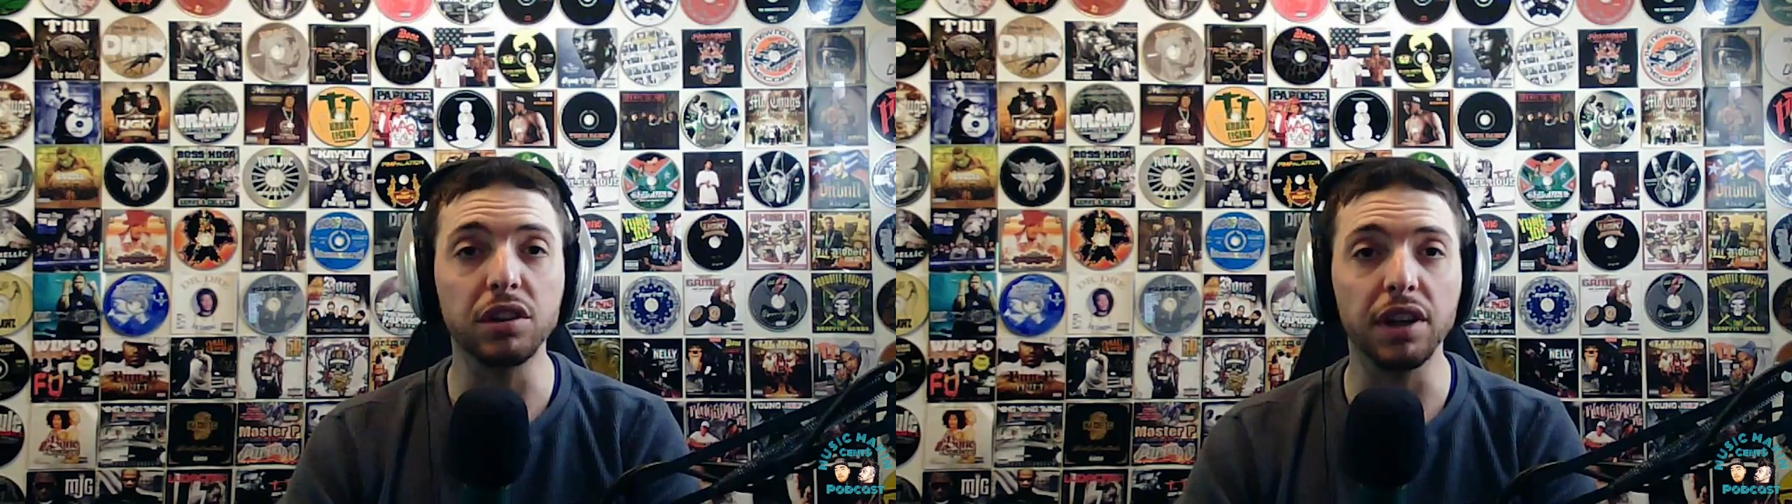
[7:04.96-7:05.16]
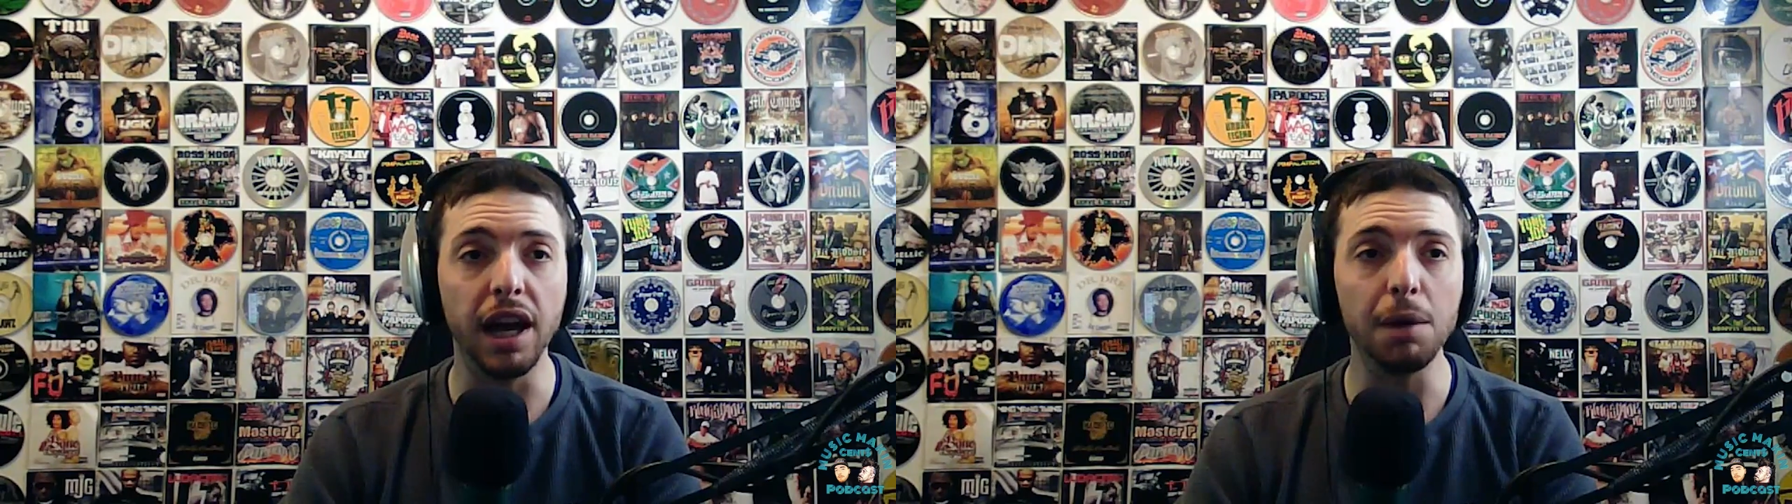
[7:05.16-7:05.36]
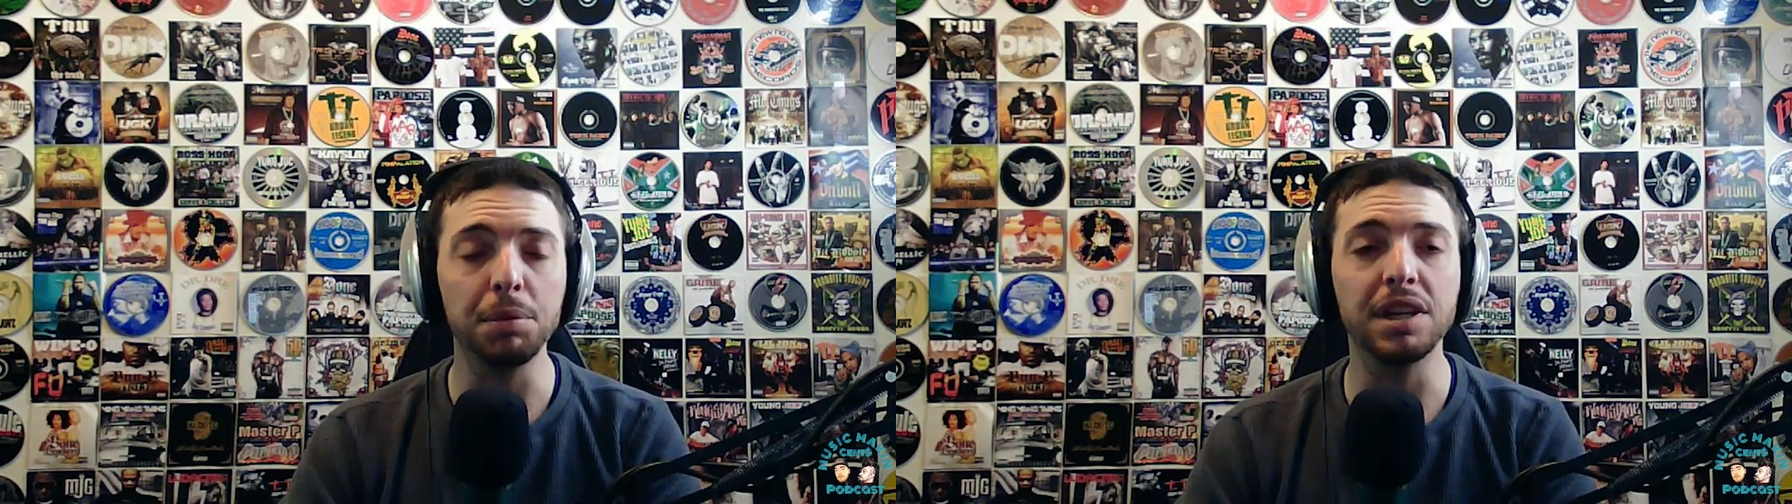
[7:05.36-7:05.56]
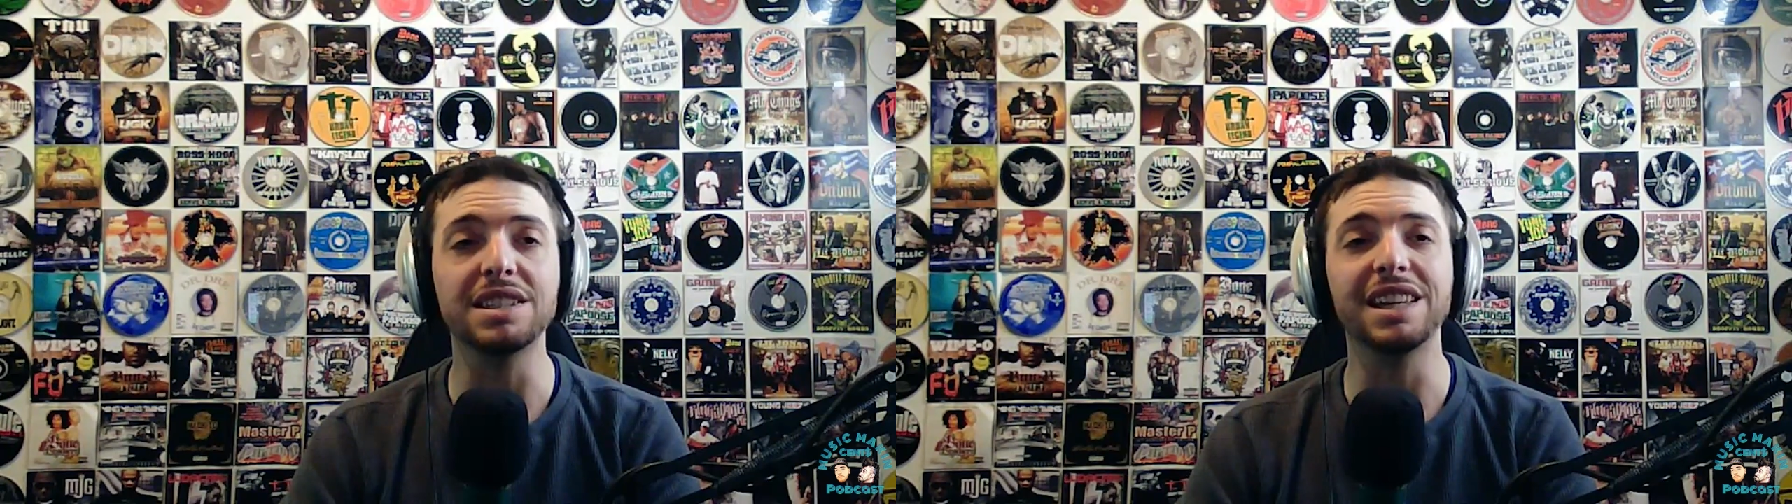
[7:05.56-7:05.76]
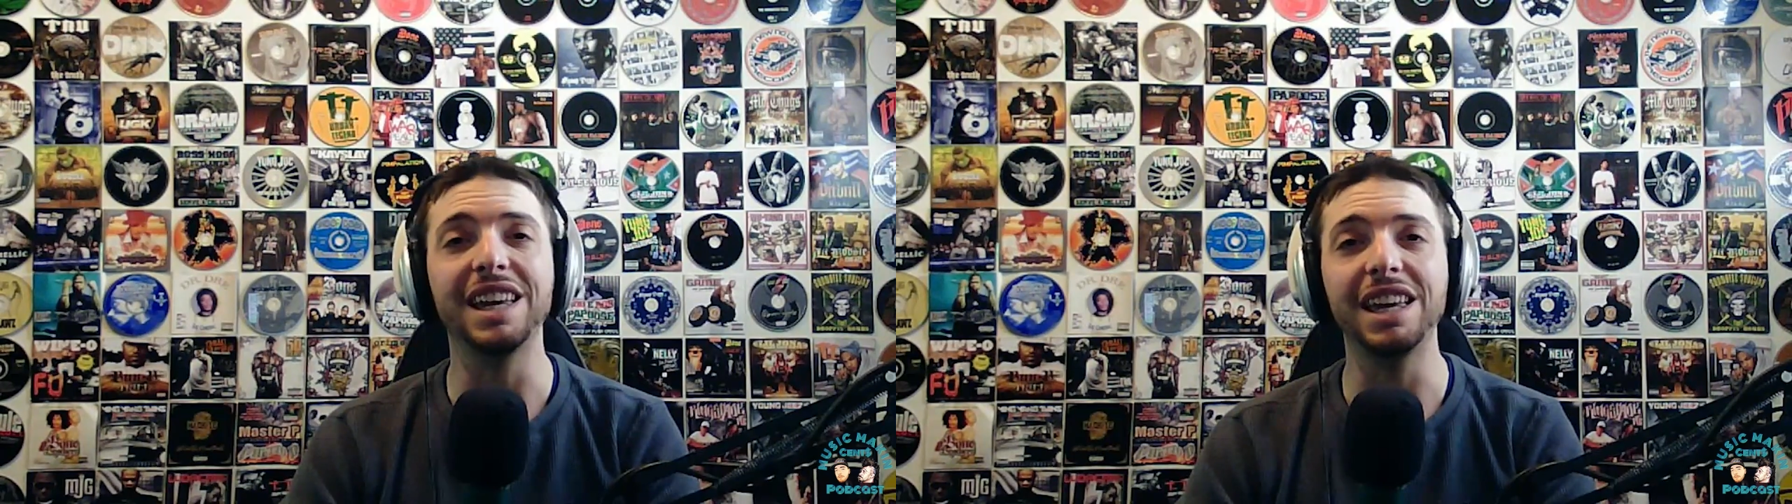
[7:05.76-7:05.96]
to happen
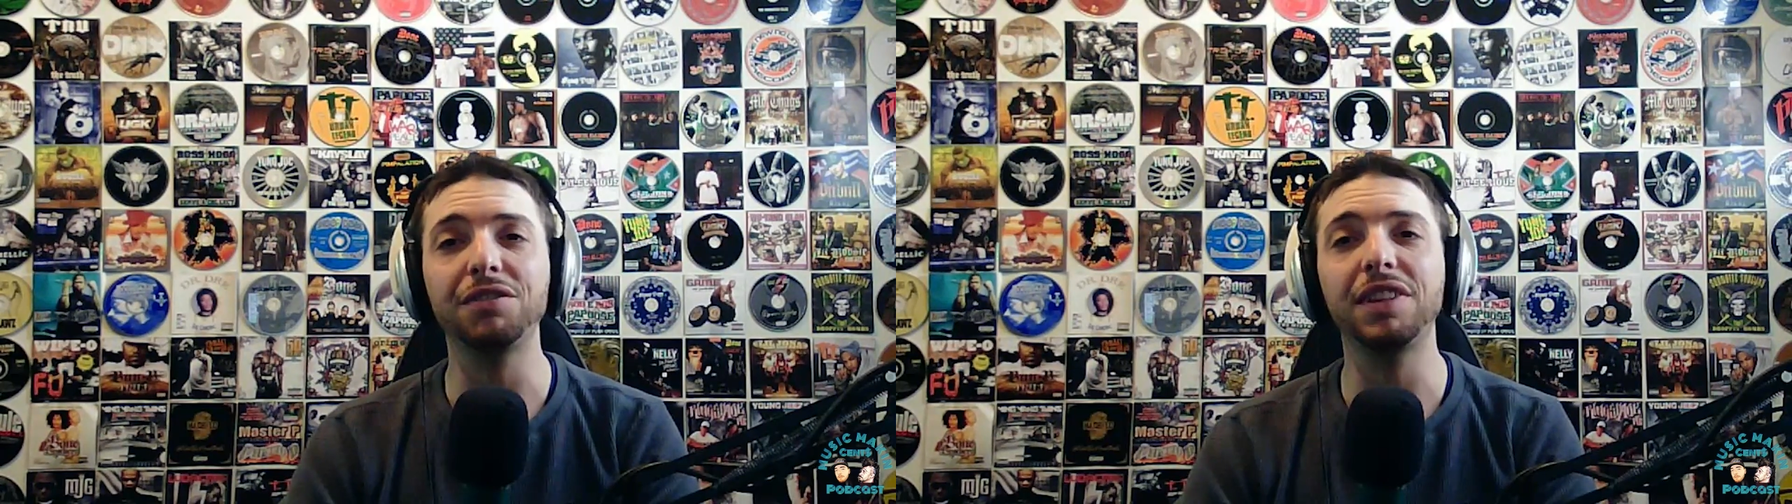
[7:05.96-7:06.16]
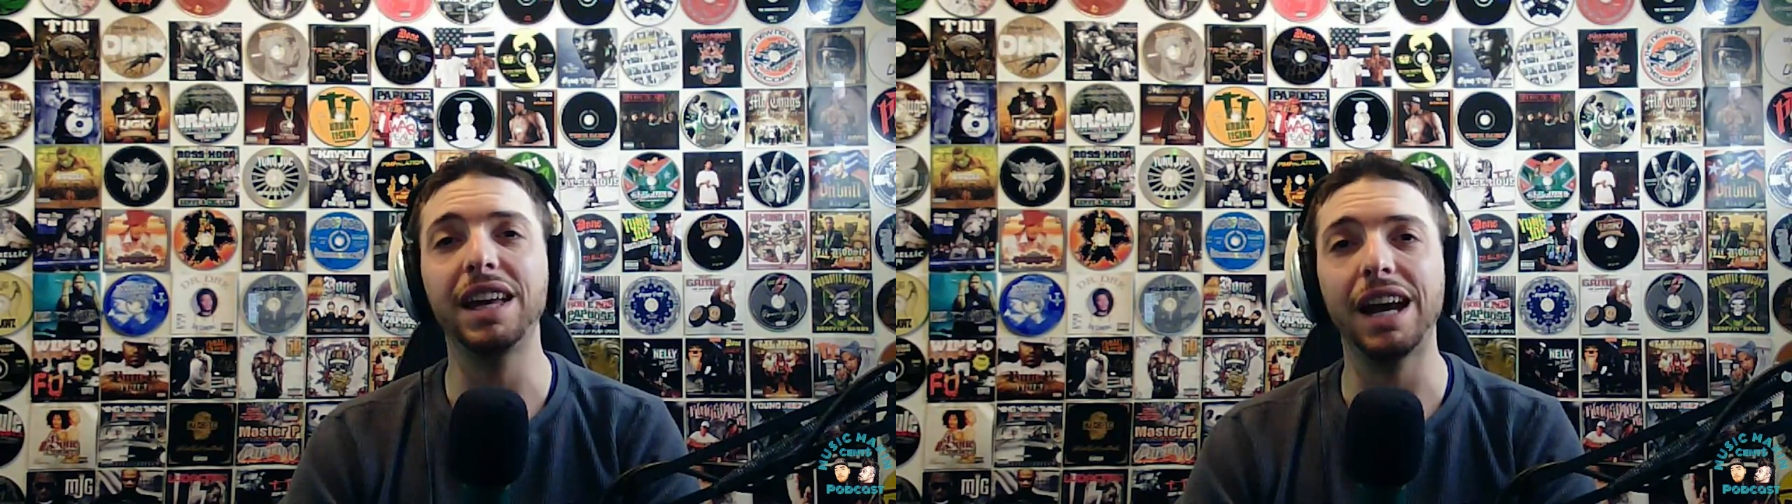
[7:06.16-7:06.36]
is if they